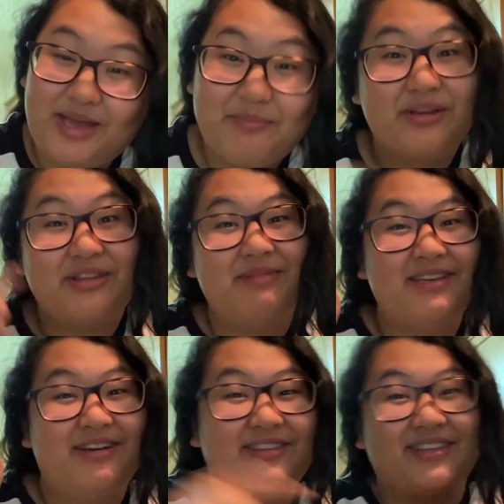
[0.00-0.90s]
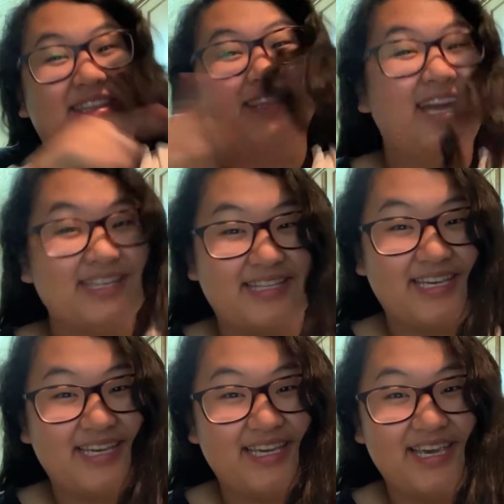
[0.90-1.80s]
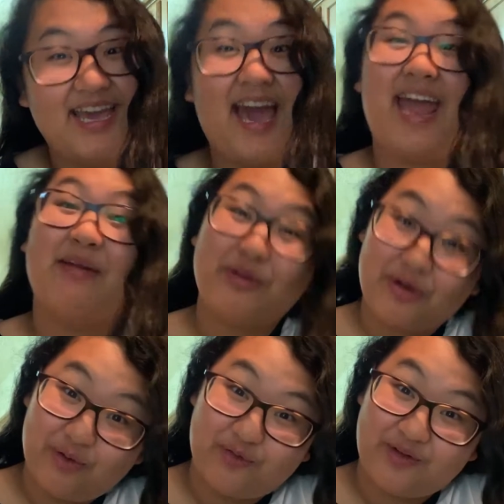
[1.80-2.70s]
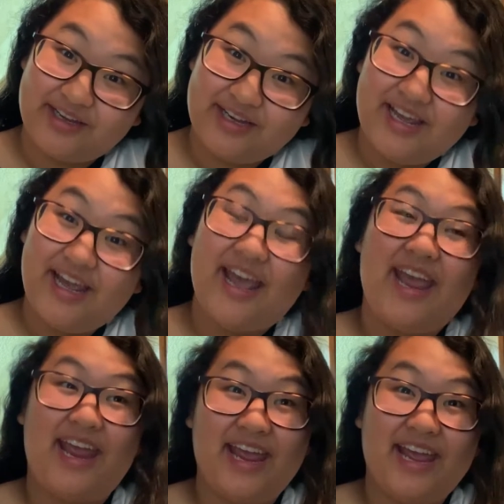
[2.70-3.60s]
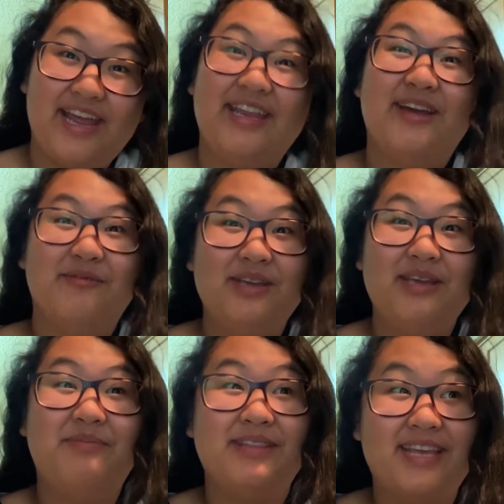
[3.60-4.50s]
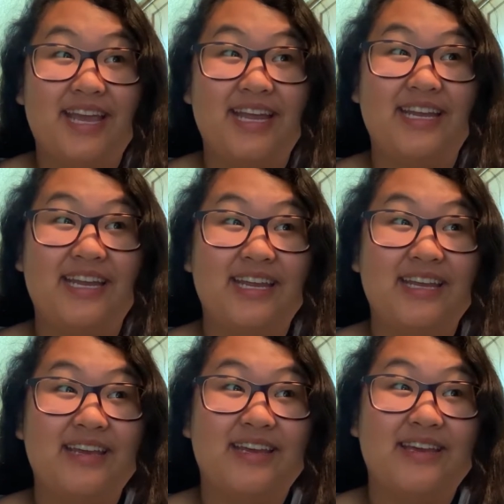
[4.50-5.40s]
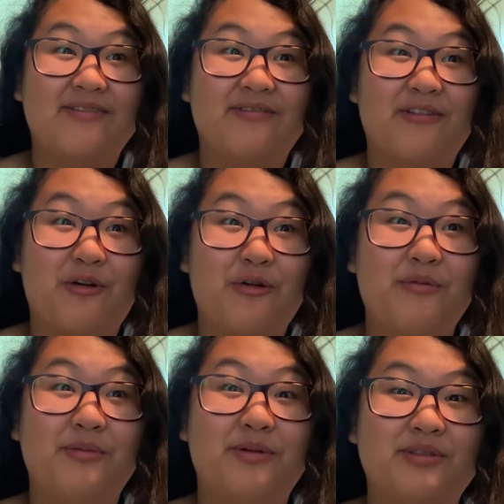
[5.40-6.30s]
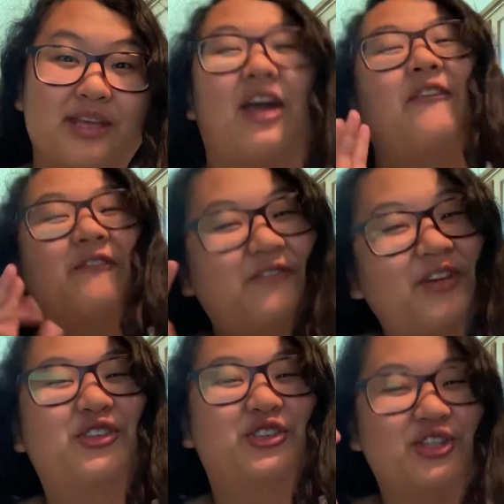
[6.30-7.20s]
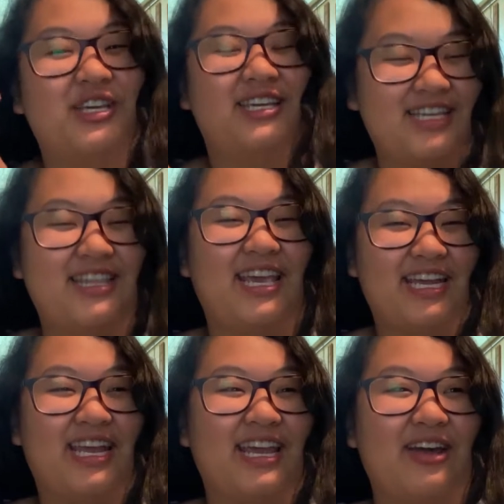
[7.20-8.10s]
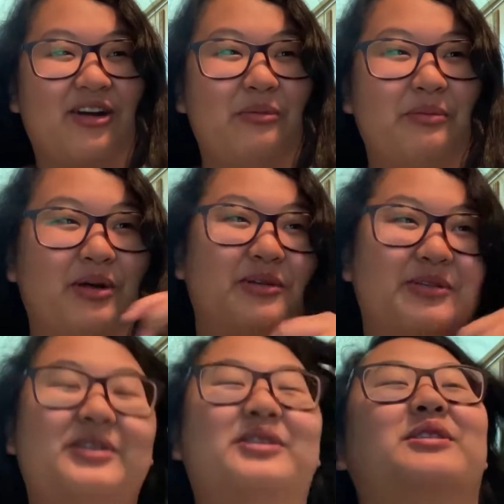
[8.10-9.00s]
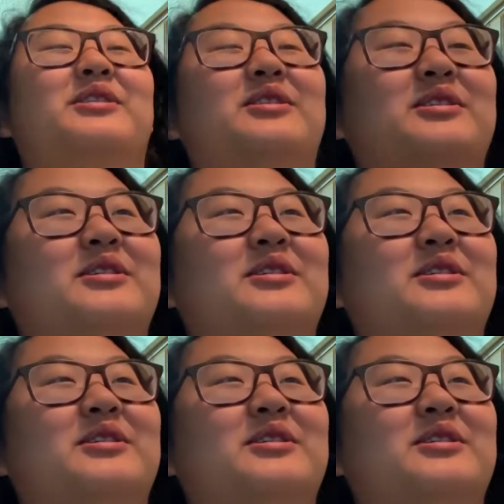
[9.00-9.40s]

that brings me on to the next thing. I have a girlfriend. And we've been dating for almost, like officially dating, almost